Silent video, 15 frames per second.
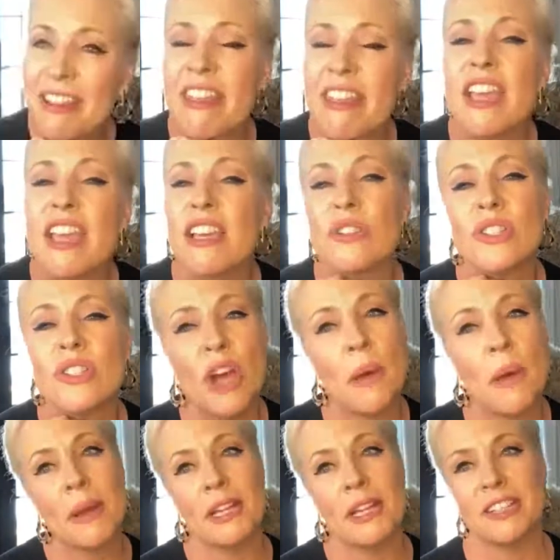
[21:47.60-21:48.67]
thank you so
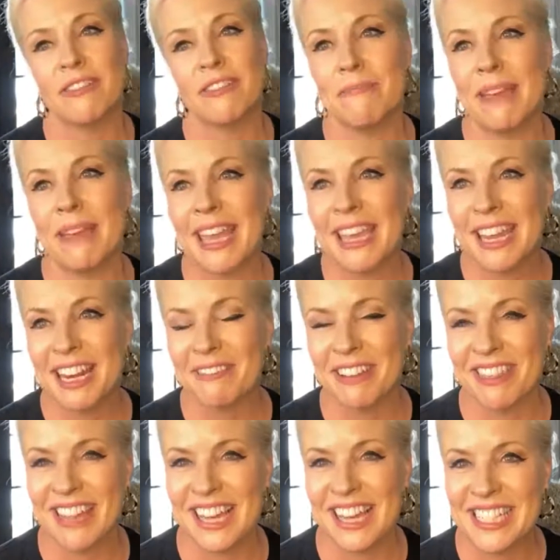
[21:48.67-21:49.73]
much for being here
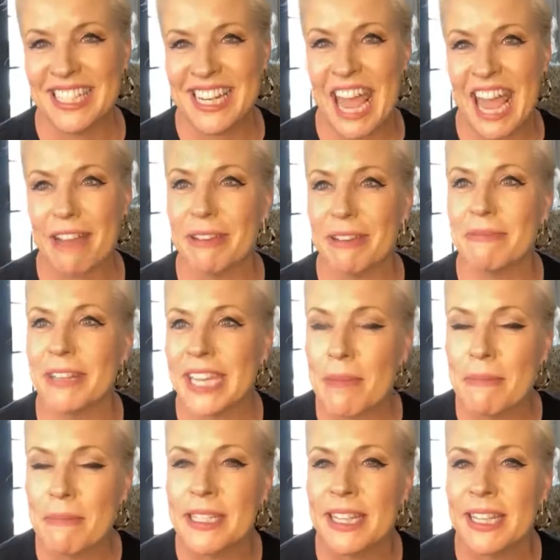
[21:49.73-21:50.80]
with us today. We will
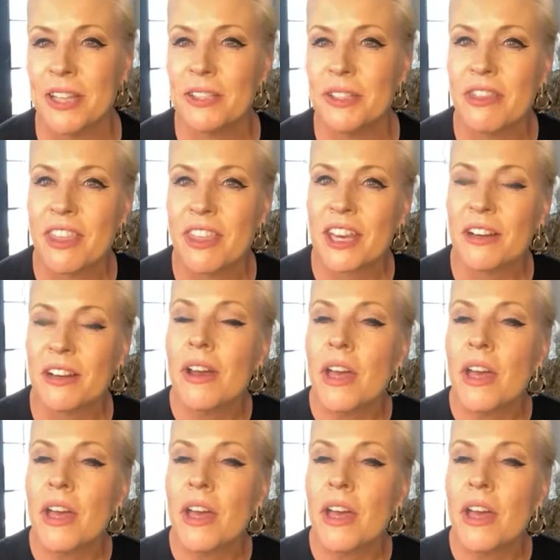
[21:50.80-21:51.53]
keep in touch with you.